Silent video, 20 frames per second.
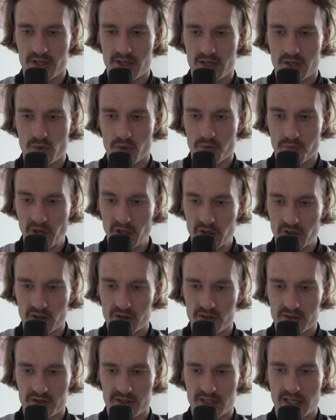what
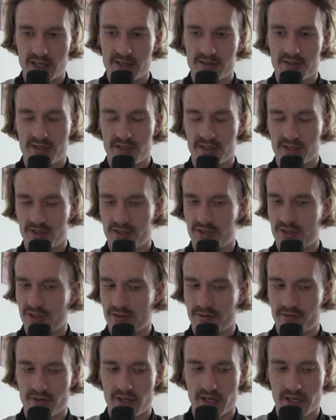McDonald's does here is sort
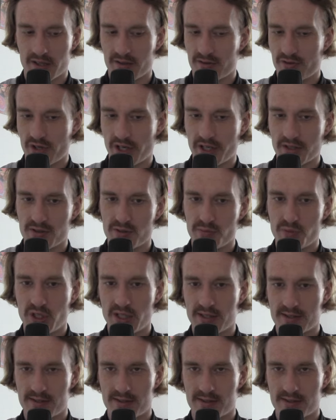of like trying to be